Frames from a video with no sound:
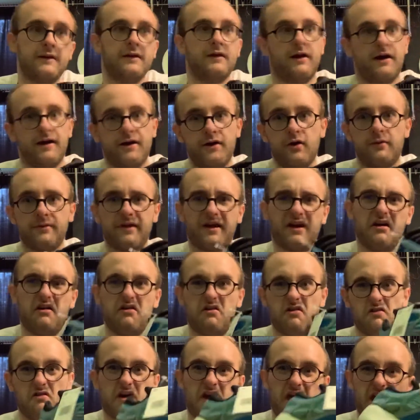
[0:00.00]
know I'm like,
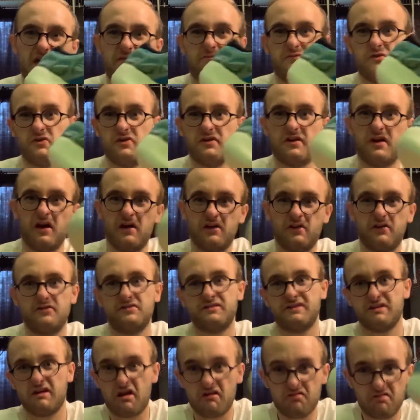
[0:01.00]
oh, I hate muted colors,
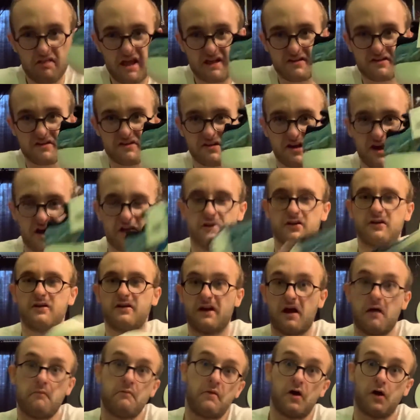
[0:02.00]
and I like this color, and
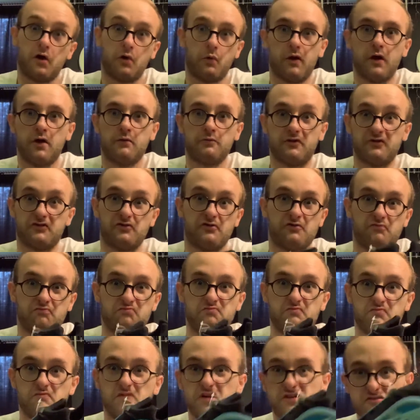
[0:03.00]
I'm not going to wear them because
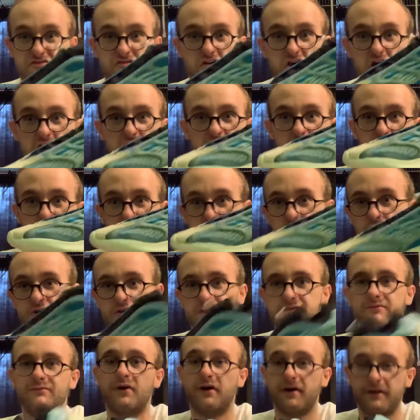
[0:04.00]
it's not
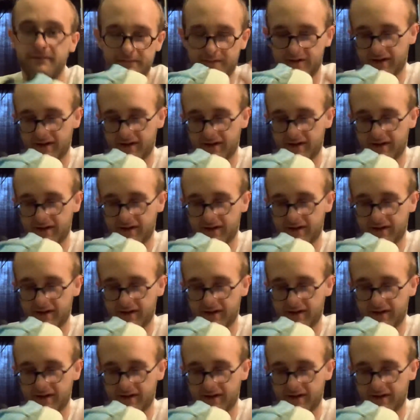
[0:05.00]
muted. But,